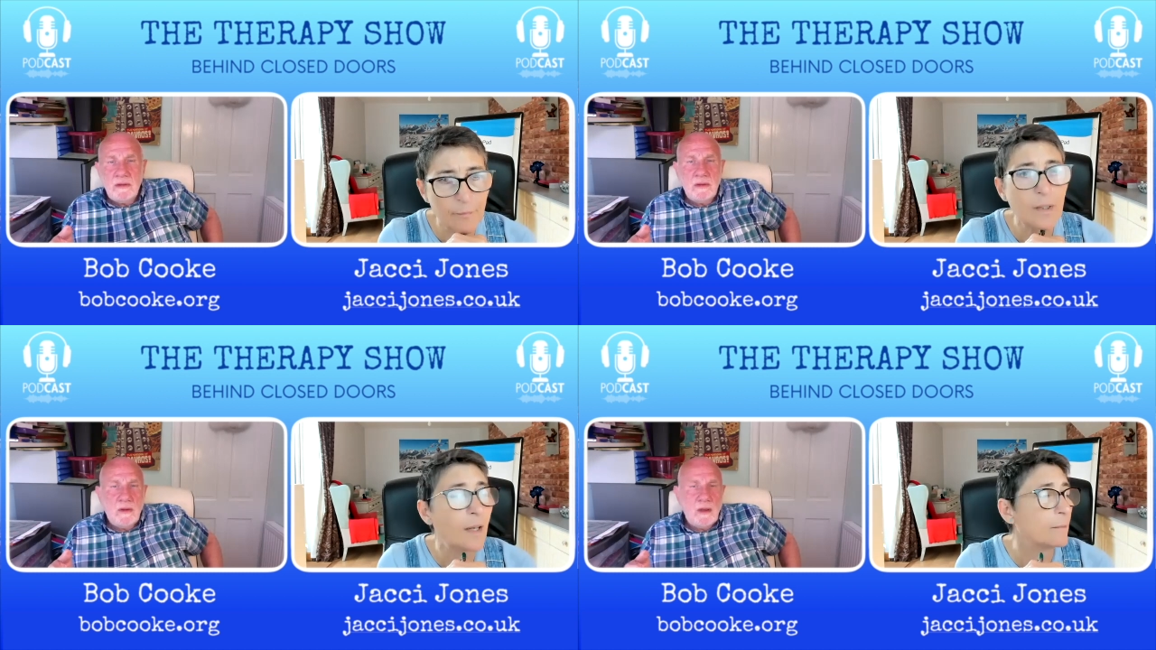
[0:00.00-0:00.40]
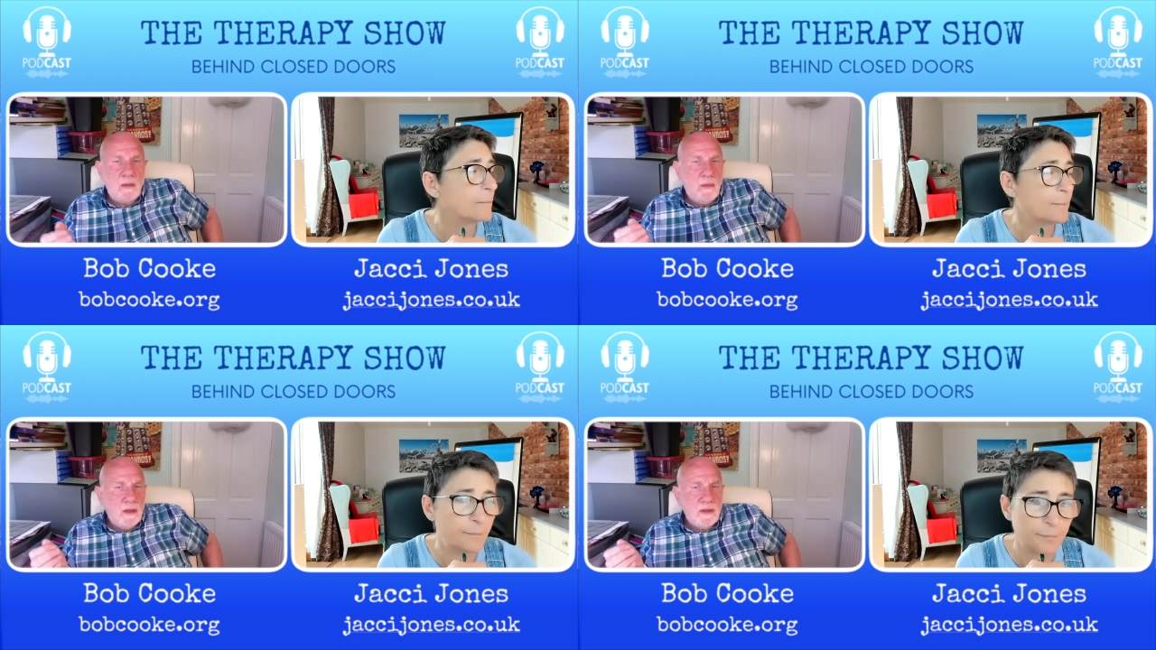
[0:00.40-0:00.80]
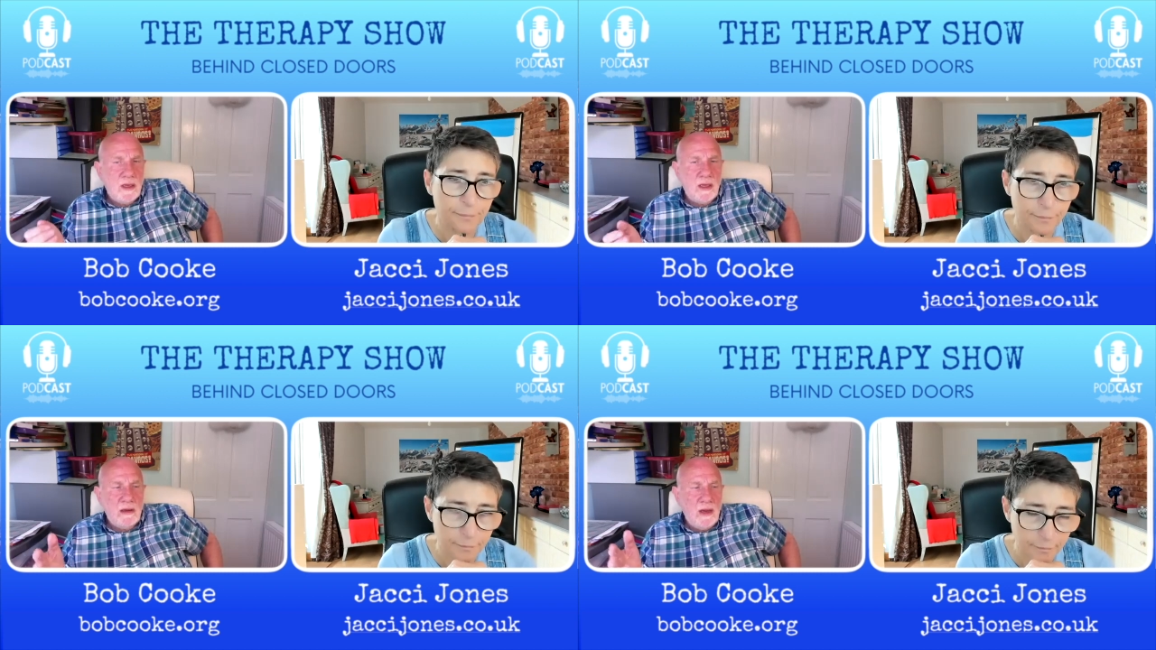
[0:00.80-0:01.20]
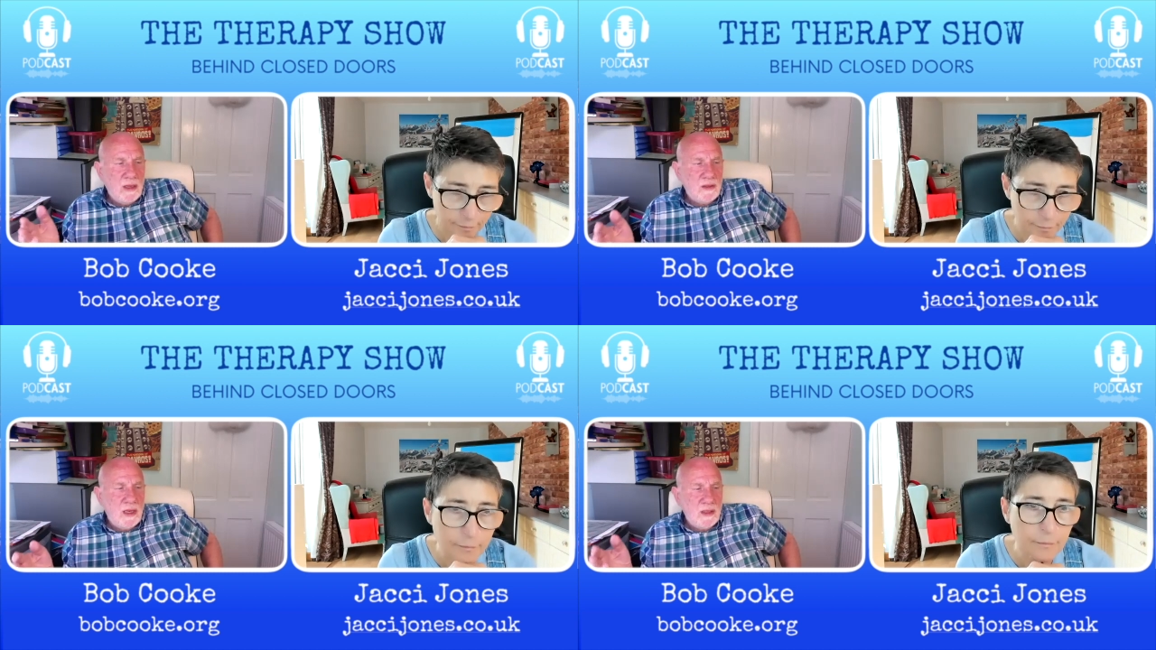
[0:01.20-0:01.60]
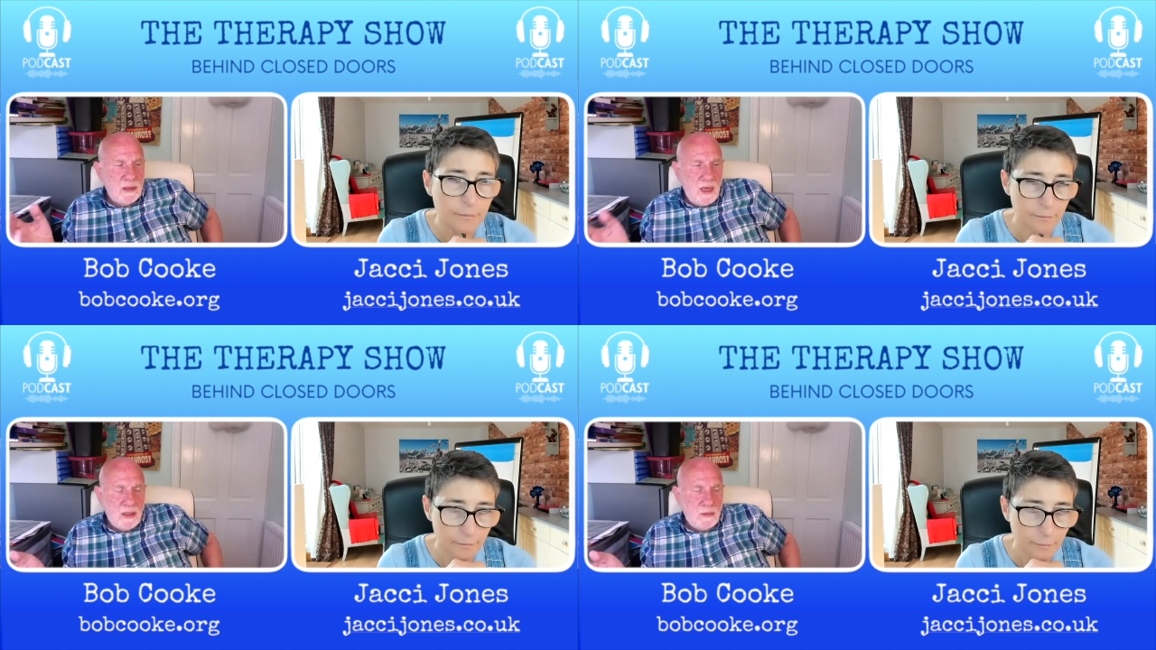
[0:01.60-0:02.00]
Speaker 1: Yeah. Or you say X, X,
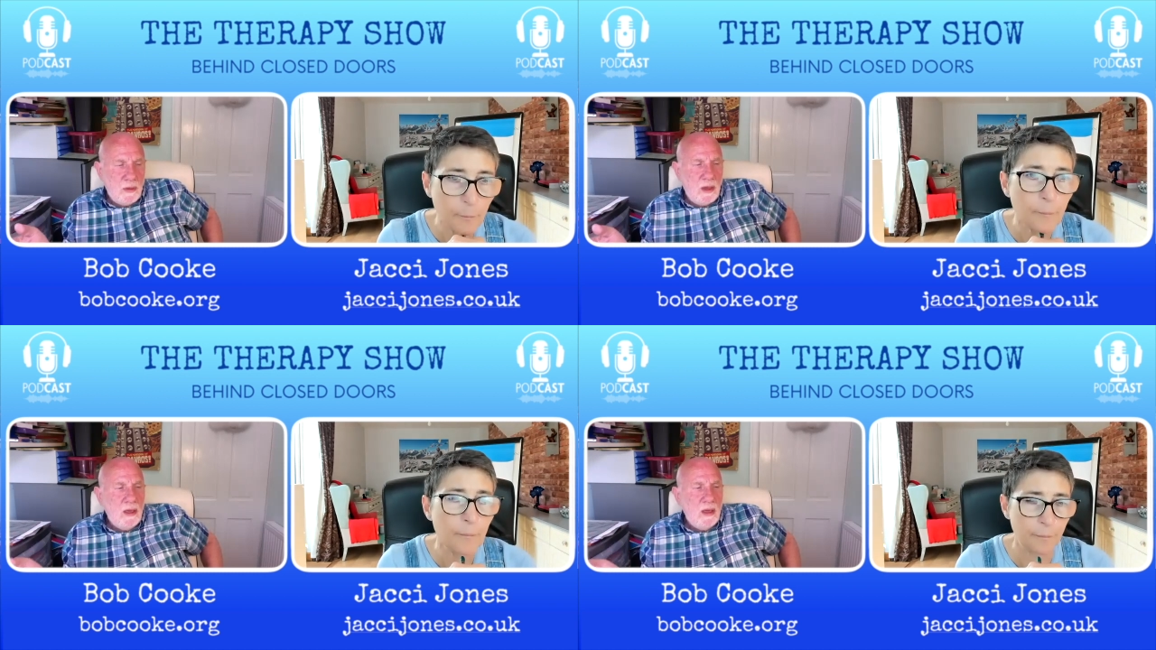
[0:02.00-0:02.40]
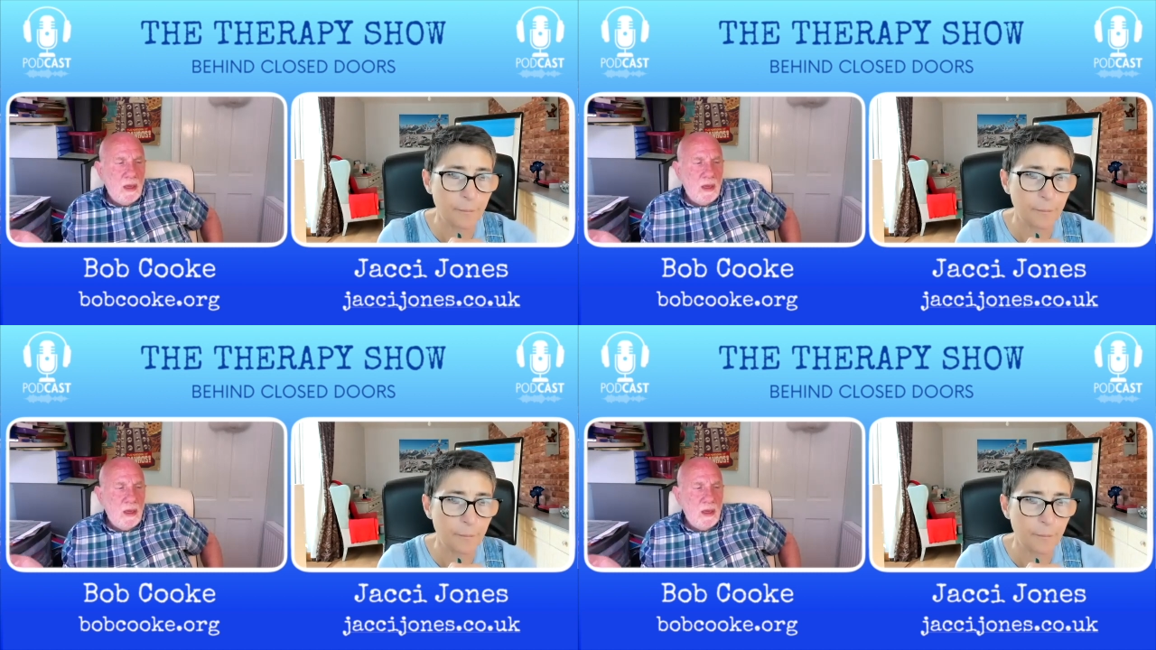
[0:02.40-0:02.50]
and X, but